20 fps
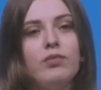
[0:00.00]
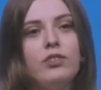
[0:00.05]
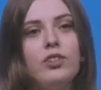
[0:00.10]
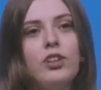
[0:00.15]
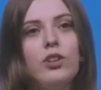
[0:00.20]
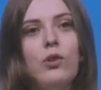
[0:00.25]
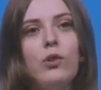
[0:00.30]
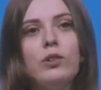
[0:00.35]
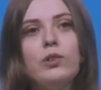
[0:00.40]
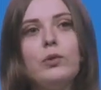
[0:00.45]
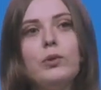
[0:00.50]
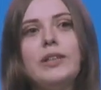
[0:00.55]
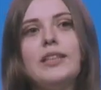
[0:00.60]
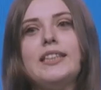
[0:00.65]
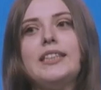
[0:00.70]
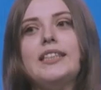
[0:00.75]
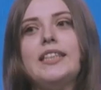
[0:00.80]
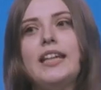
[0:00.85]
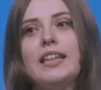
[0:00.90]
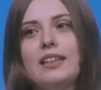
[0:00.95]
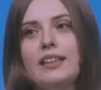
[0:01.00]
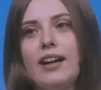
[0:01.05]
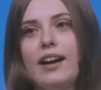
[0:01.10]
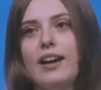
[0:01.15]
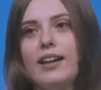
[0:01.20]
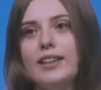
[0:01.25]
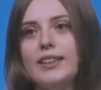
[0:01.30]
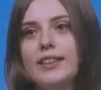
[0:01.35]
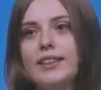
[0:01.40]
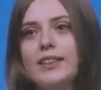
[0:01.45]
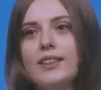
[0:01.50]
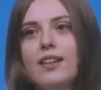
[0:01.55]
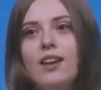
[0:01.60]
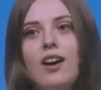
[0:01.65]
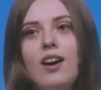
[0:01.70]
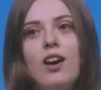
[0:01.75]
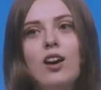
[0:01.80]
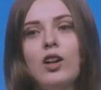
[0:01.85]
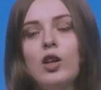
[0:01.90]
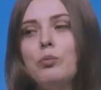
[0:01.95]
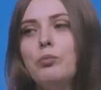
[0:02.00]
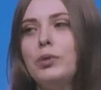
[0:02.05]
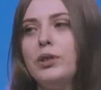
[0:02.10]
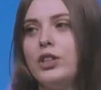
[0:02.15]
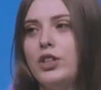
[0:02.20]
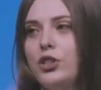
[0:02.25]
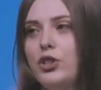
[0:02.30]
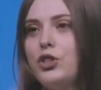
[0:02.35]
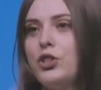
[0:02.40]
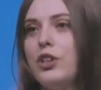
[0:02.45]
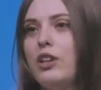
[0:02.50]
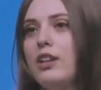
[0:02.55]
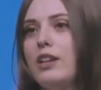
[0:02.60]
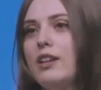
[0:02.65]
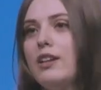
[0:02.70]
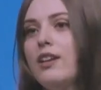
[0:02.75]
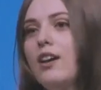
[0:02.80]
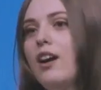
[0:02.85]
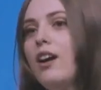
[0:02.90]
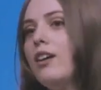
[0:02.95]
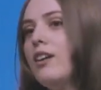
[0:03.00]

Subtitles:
There are always deadlines, competition,